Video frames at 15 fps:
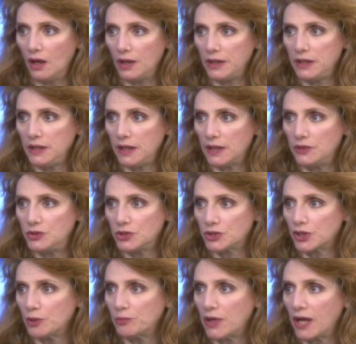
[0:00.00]
He had
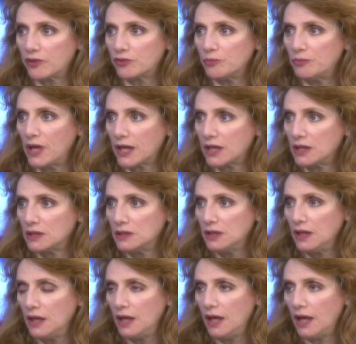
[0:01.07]
just come back from Mecca,
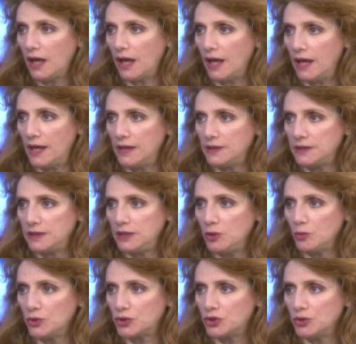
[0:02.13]
and he
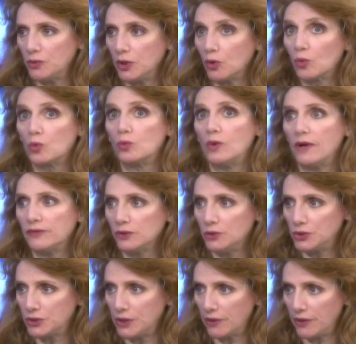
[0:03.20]
was doing
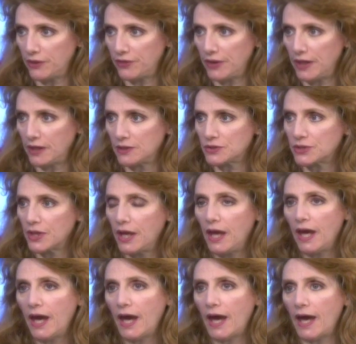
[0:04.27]
revolutionary things.
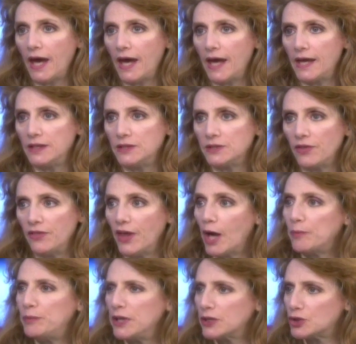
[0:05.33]
And
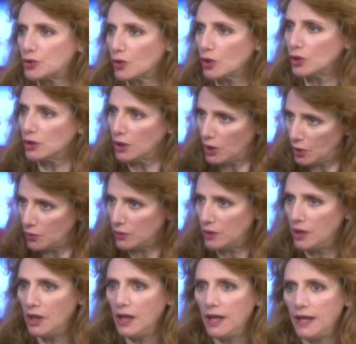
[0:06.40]
that picture alone
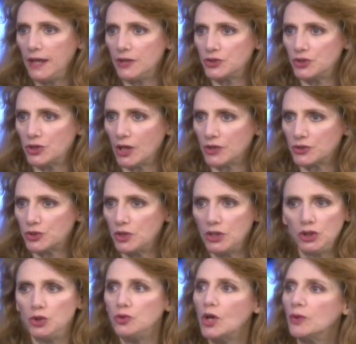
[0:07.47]
is just,
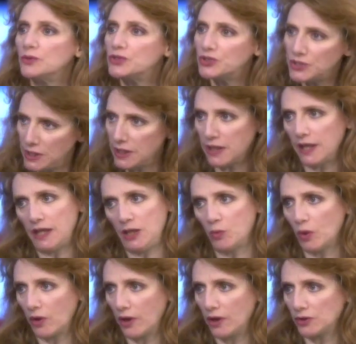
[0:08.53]
you don't see it
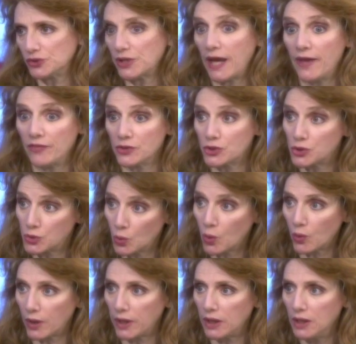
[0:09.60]
anywhere else. And the
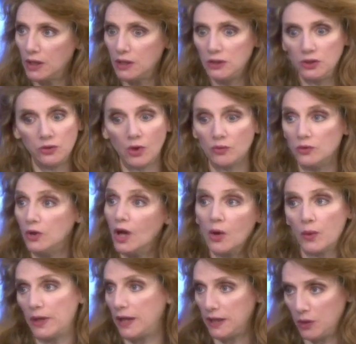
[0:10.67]
story, you don't
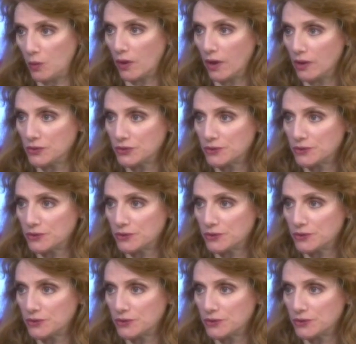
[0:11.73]
know it anywhere else.